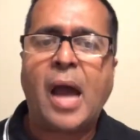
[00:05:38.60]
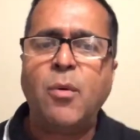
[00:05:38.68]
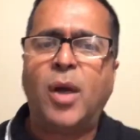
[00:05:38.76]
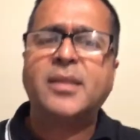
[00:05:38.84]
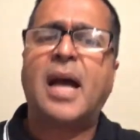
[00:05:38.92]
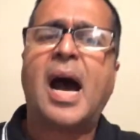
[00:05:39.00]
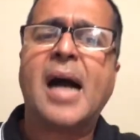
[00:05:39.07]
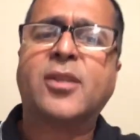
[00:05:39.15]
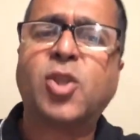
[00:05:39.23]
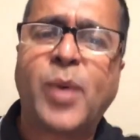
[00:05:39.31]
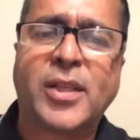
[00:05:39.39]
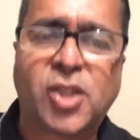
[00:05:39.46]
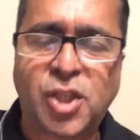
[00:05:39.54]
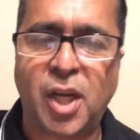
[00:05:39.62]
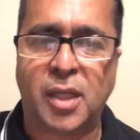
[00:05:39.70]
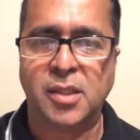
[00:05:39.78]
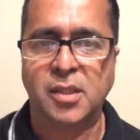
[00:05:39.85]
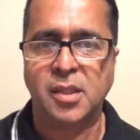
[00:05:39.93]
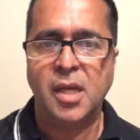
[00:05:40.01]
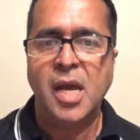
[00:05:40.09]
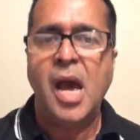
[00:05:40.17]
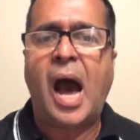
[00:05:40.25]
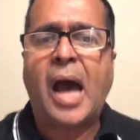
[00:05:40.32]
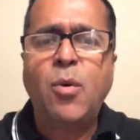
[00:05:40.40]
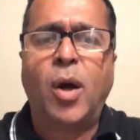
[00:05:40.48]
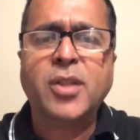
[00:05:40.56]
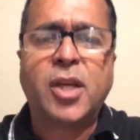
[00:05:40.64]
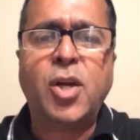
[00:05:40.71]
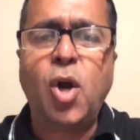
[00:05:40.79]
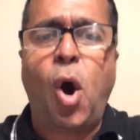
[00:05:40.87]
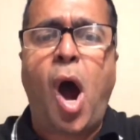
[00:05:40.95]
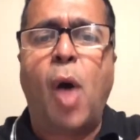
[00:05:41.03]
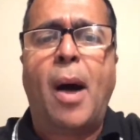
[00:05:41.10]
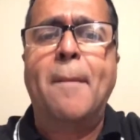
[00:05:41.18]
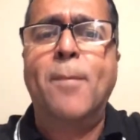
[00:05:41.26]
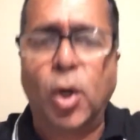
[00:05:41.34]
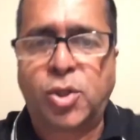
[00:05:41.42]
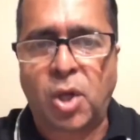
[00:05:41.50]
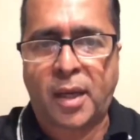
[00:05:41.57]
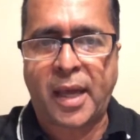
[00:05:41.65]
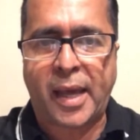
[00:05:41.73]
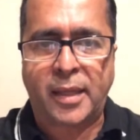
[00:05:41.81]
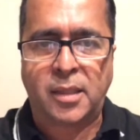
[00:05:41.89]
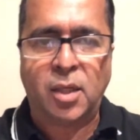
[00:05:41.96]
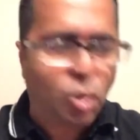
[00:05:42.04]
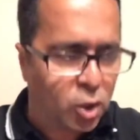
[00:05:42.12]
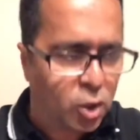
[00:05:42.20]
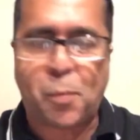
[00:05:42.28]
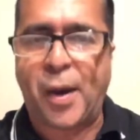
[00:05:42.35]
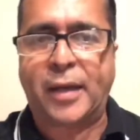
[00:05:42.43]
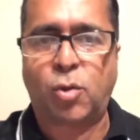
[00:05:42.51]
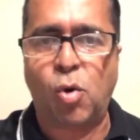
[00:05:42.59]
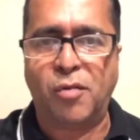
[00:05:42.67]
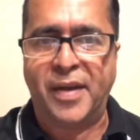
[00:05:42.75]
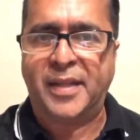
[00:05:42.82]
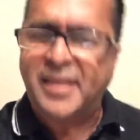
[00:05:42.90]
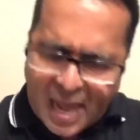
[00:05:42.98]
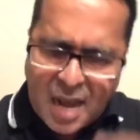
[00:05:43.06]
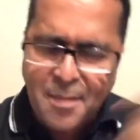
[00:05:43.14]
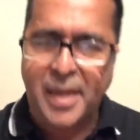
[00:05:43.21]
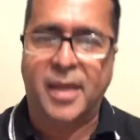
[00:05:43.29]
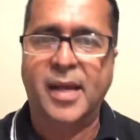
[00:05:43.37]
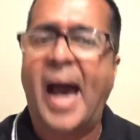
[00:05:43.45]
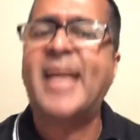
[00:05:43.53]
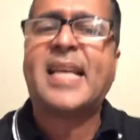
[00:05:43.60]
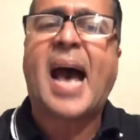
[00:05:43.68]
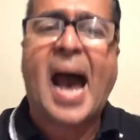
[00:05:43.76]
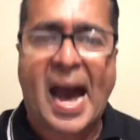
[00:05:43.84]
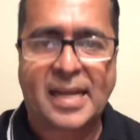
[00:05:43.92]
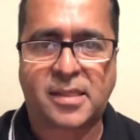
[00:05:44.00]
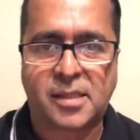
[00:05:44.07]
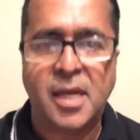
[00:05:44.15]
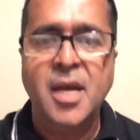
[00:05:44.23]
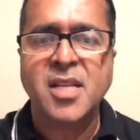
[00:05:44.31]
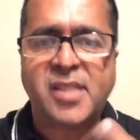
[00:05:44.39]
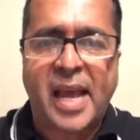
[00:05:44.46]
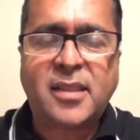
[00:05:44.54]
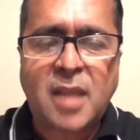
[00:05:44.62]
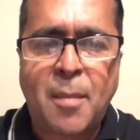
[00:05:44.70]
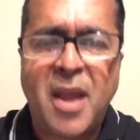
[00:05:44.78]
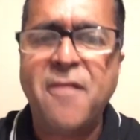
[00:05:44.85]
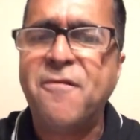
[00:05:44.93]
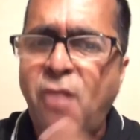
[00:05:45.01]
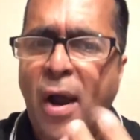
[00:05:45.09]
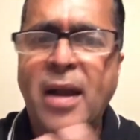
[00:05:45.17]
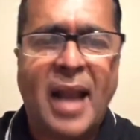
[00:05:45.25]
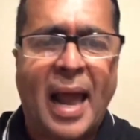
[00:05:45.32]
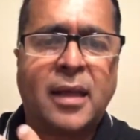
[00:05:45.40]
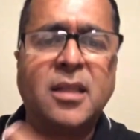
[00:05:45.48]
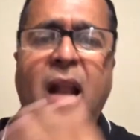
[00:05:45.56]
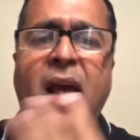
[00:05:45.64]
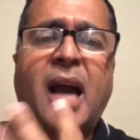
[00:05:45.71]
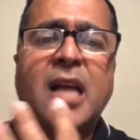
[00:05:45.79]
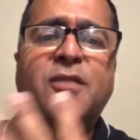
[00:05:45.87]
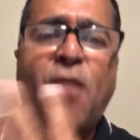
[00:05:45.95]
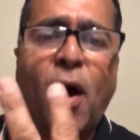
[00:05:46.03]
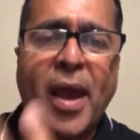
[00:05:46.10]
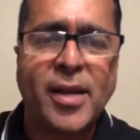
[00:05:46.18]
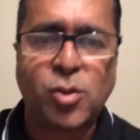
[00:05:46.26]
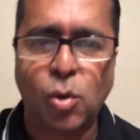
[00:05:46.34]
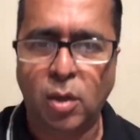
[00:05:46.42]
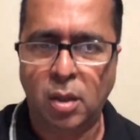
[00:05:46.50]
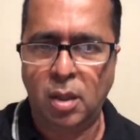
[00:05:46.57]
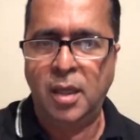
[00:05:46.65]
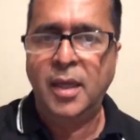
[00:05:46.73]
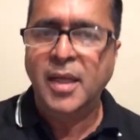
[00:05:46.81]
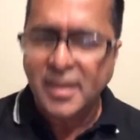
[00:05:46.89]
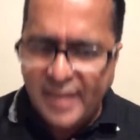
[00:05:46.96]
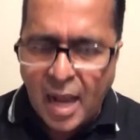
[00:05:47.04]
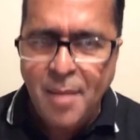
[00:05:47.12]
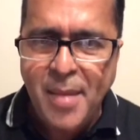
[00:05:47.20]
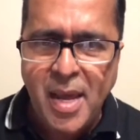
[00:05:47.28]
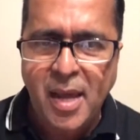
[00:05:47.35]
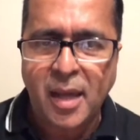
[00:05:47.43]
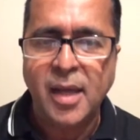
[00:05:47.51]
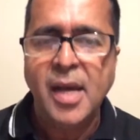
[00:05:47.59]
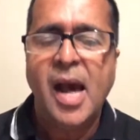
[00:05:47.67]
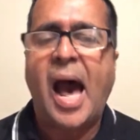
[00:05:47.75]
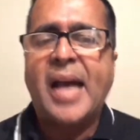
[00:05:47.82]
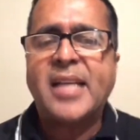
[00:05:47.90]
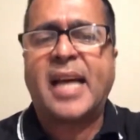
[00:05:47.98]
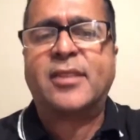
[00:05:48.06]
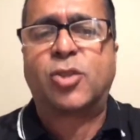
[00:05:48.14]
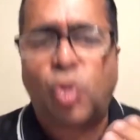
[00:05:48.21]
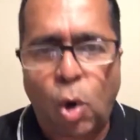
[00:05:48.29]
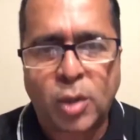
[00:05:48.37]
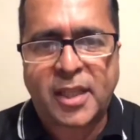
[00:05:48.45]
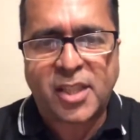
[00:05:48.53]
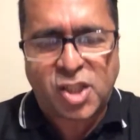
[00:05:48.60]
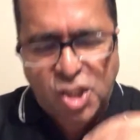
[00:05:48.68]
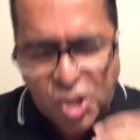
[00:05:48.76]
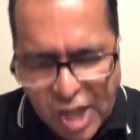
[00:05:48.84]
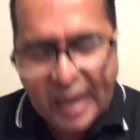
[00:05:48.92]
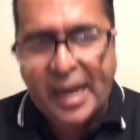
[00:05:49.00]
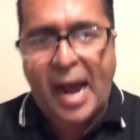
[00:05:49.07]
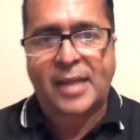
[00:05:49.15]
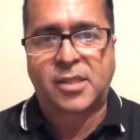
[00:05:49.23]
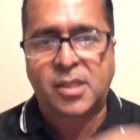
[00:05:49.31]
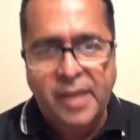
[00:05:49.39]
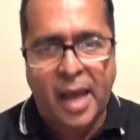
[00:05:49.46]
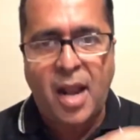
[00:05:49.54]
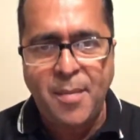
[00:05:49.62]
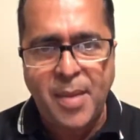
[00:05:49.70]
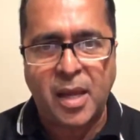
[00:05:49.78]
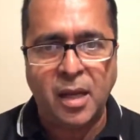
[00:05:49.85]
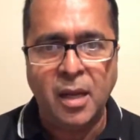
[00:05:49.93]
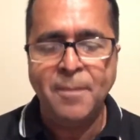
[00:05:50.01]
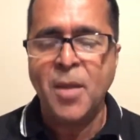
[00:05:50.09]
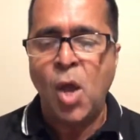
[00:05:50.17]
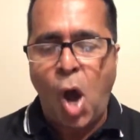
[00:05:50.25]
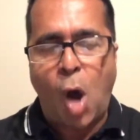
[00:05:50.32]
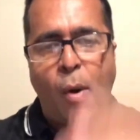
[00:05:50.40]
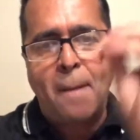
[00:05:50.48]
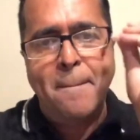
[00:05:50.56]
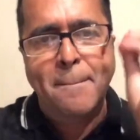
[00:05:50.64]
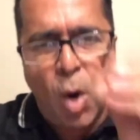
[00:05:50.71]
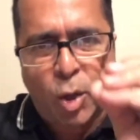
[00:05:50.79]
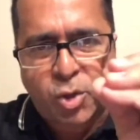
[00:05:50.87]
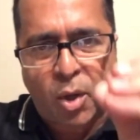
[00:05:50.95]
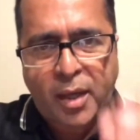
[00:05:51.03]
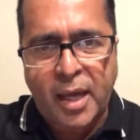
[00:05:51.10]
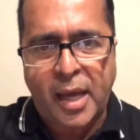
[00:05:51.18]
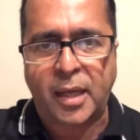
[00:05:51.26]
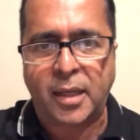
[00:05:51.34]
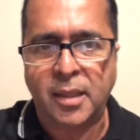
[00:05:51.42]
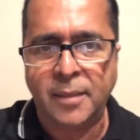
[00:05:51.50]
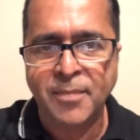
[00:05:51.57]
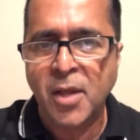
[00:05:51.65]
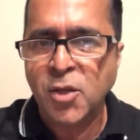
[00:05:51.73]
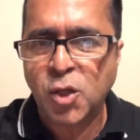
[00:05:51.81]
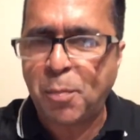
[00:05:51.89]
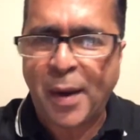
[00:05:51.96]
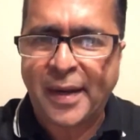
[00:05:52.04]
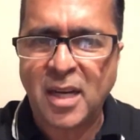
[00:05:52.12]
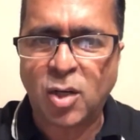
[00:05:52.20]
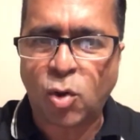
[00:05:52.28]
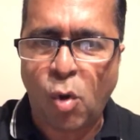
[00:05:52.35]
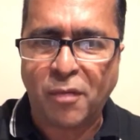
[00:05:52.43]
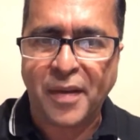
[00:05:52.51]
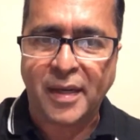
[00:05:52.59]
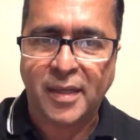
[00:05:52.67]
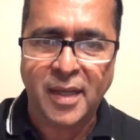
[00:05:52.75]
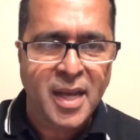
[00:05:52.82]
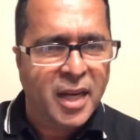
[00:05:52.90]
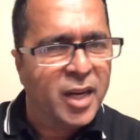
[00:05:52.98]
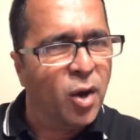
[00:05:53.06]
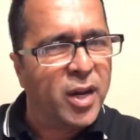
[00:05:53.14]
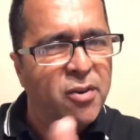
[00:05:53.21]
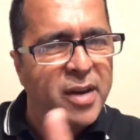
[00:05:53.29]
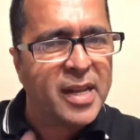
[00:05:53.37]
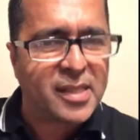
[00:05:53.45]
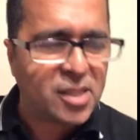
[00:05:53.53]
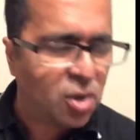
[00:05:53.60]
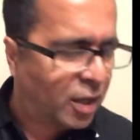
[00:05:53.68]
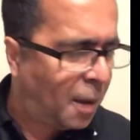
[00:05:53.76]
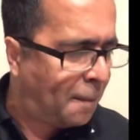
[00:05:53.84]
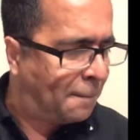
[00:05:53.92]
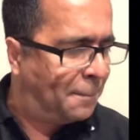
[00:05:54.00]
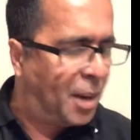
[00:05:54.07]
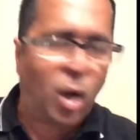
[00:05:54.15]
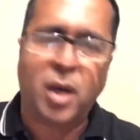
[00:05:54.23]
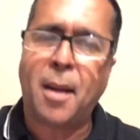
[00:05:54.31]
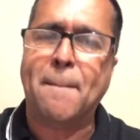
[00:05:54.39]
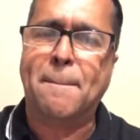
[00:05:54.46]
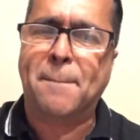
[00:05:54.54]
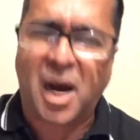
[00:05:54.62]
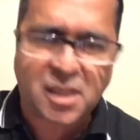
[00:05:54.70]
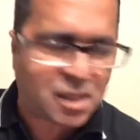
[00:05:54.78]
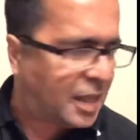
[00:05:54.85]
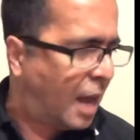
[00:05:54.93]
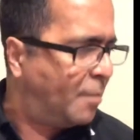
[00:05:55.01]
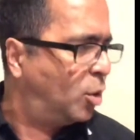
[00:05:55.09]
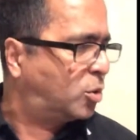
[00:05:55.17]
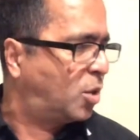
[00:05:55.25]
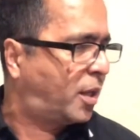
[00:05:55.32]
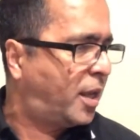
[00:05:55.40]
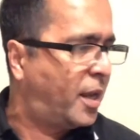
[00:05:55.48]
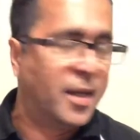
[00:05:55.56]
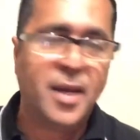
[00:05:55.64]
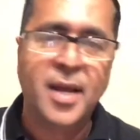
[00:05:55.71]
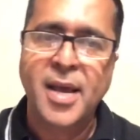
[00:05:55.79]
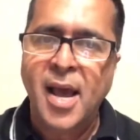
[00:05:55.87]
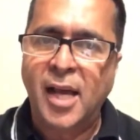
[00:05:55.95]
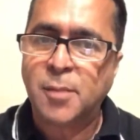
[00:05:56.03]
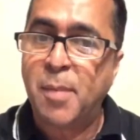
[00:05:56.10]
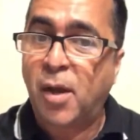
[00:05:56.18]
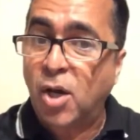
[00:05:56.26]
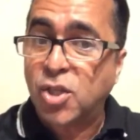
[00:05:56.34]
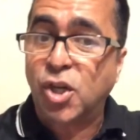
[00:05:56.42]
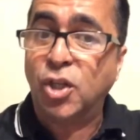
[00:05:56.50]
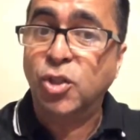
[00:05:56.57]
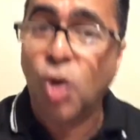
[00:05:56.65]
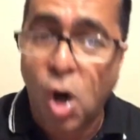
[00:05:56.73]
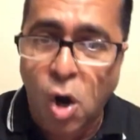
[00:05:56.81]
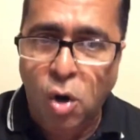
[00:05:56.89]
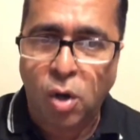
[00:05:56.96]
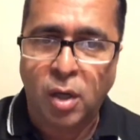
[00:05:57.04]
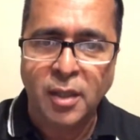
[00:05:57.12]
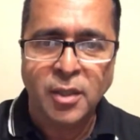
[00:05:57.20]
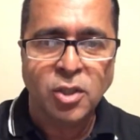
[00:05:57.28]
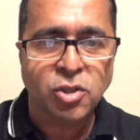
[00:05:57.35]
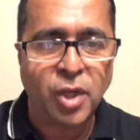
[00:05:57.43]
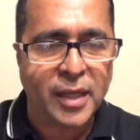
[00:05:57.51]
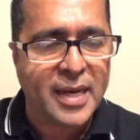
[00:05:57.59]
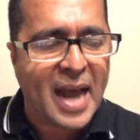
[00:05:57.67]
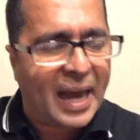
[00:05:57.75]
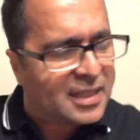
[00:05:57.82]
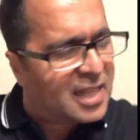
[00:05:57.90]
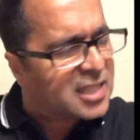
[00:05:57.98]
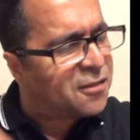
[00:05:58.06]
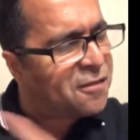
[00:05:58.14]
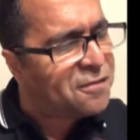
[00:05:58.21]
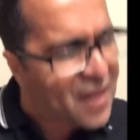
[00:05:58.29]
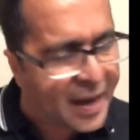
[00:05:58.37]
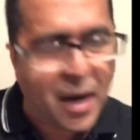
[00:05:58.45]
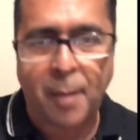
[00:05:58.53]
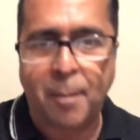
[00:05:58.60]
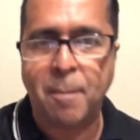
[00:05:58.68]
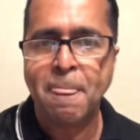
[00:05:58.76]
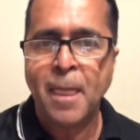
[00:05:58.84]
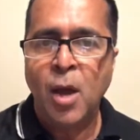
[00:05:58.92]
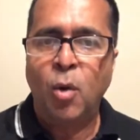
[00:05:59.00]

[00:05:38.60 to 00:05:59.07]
I want to ask questions. I want to know how a motorcade could spread COVID. Tell me. I's a ass. Say it to me like I was 4 years old. Tell me. I's a dotish jackass. Tell me how a motorcade spreading COVID. The only reason all your bust that motorcade is because you know Trinidadians fed up.